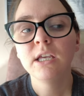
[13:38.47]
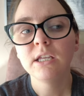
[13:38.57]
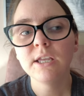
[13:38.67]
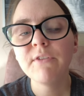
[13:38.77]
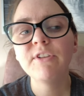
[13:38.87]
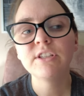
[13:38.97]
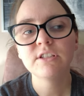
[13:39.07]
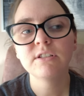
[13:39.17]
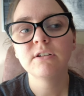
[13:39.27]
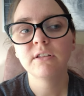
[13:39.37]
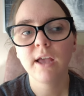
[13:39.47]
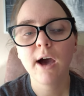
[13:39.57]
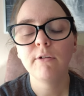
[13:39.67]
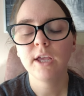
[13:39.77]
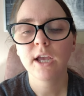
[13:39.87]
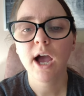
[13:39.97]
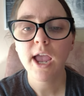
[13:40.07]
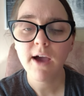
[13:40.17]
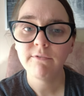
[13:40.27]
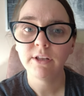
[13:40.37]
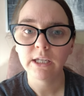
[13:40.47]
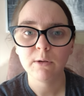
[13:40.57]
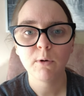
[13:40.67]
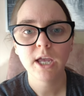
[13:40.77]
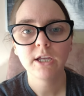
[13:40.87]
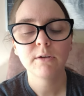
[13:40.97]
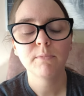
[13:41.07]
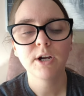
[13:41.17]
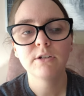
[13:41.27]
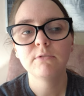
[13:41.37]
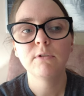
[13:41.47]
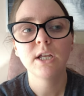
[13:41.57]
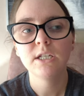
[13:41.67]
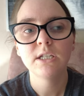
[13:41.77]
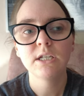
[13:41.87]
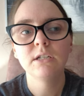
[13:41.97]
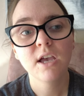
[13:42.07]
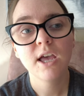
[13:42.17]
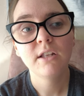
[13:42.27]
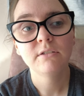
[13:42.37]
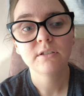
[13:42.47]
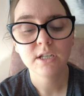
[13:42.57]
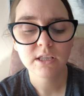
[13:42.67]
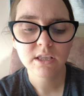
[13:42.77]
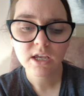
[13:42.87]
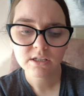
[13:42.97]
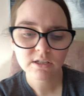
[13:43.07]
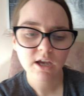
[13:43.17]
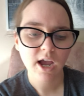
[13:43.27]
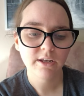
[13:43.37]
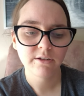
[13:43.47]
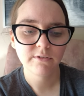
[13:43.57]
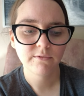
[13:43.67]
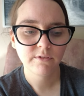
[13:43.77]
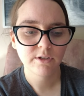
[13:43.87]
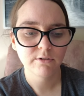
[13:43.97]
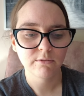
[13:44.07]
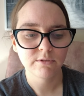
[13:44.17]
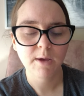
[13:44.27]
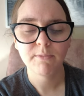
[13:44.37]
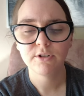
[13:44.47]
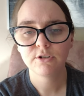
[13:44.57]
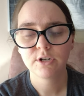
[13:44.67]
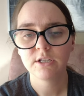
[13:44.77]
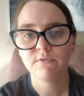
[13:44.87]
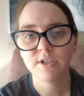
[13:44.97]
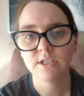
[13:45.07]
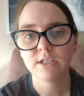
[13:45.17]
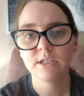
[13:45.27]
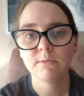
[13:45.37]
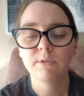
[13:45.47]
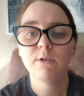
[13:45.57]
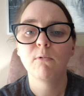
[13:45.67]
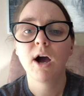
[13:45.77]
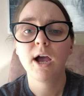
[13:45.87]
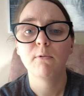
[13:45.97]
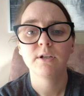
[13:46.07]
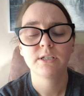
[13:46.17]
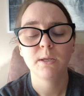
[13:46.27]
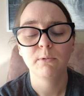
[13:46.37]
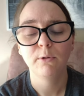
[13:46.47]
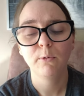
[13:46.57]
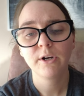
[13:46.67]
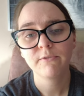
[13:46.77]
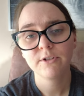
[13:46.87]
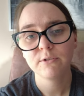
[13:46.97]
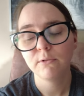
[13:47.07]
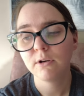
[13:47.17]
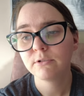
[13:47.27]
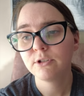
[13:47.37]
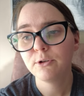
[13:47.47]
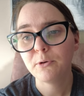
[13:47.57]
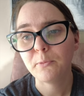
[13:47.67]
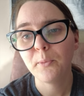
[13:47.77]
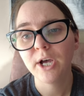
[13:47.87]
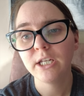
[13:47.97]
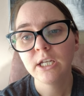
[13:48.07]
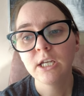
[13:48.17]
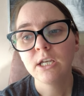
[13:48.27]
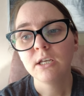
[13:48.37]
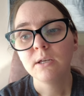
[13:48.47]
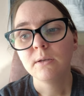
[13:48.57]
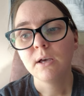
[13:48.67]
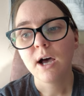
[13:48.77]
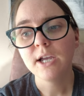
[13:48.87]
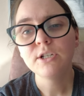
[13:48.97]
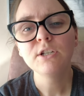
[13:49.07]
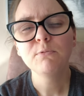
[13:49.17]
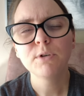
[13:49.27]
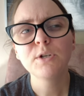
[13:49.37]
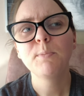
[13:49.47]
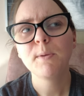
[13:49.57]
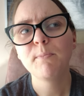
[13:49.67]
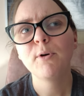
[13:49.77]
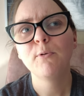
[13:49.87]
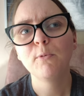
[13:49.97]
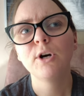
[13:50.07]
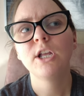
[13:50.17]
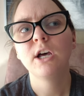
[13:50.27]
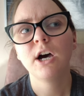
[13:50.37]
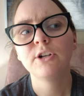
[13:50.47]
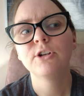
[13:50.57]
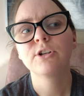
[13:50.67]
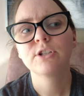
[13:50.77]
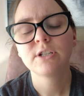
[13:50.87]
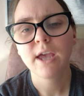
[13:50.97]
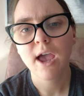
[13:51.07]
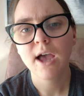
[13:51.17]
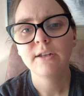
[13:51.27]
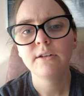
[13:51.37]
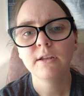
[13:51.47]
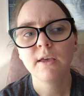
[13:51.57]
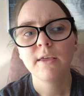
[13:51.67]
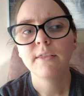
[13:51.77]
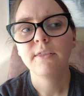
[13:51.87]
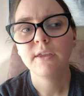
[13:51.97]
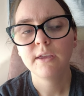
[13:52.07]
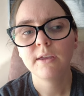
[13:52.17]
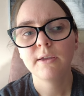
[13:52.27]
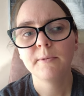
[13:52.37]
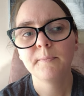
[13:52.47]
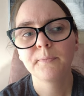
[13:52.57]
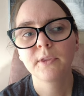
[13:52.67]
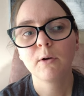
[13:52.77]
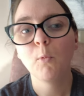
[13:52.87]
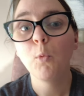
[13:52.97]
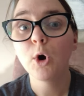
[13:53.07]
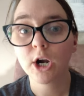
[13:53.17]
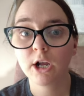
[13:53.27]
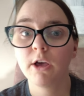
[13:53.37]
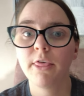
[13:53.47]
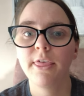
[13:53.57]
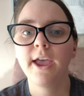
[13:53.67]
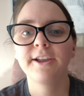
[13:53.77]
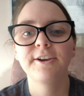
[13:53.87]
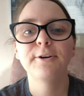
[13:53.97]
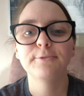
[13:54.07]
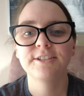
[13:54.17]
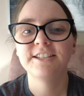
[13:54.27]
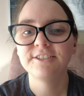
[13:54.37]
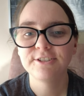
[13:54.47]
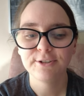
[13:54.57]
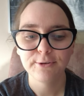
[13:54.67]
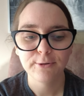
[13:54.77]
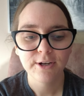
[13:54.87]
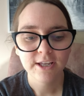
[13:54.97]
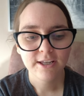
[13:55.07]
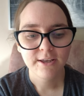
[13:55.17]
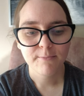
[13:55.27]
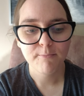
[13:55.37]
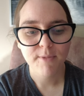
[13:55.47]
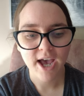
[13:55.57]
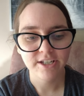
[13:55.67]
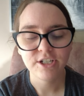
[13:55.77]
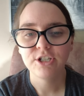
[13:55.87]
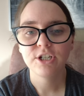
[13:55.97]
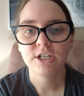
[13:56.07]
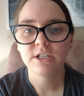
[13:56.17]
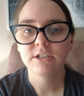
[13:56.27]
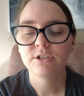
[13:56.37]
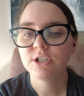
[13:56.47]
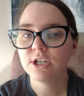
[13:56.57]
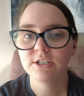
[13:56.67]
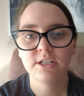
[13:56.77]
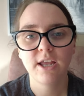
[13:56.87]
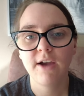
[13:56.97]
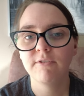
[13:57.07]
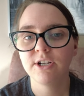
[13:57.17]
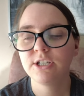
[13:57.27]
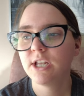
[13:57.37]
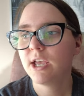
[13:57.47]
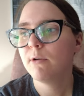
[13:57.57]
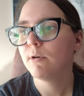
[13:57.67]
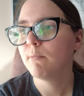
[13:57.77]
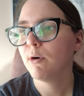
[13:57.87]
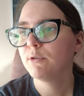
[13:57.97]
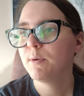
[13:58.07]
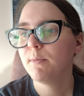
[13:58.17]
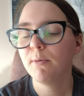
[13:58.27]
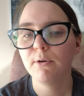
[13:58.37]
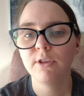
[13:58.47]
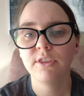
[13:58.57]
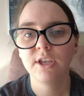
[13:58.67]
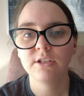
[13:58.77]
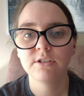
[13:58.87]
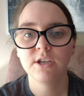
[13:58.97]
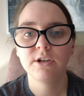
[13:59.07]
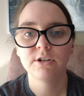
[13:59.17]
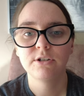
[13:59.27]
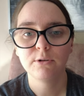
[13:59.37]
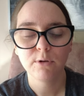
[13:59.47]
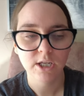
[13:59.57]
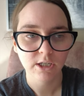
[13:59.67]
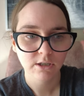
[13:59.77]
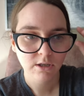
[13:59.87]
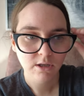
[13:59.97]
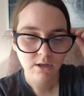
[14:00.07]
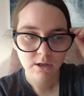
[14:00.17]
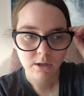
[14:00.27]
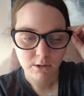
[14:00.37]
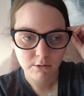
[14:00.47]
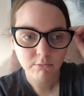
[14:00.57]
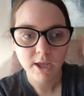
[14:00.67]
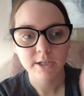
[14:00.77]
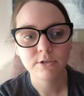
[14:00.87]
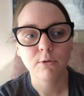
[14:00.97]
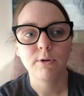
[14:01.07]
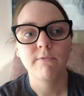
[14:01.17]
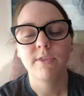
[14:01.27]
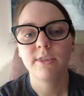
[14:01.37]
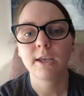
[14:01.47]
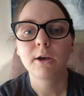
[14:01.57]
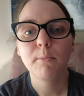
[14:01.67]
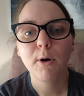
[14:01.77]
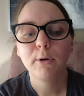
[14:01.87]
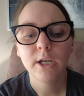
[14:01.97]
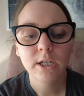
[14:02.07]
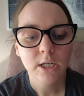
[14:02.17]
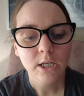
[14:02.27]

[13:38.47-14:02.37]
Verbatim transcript: Even still now, like, I have leeway compared to what I did. And this kind of, you know, demonstrates physically to me why I wasn't able to work for so long too. But I just wish people would understand the work that goes into managing just an average day, where most people, the things that you're doing, you like don't even think about it.